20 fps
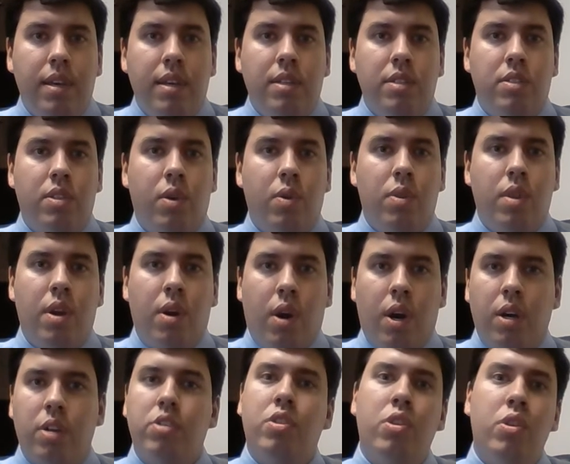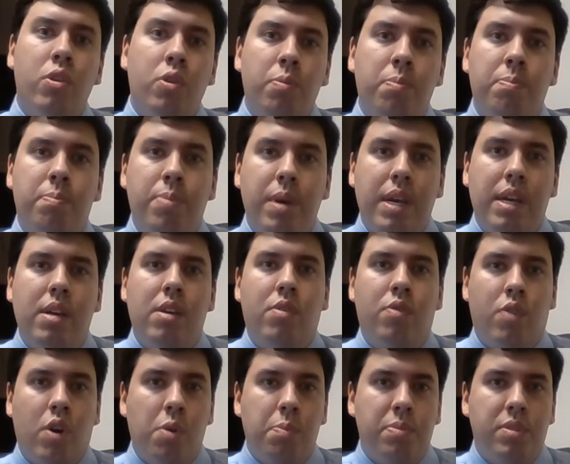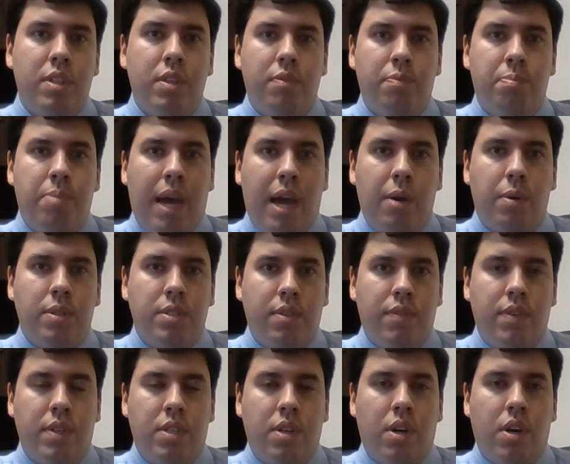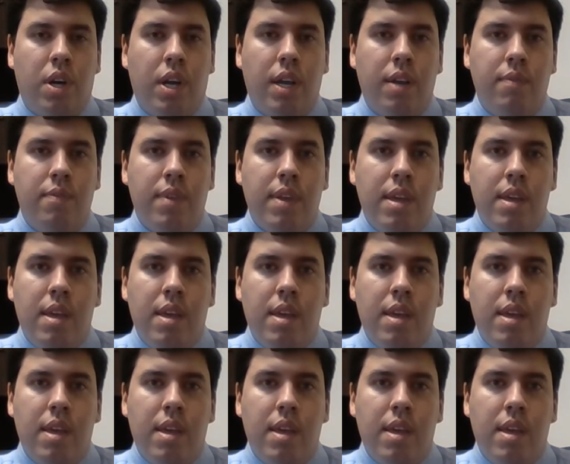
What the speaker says: So, there are two big groups of powers of attorney.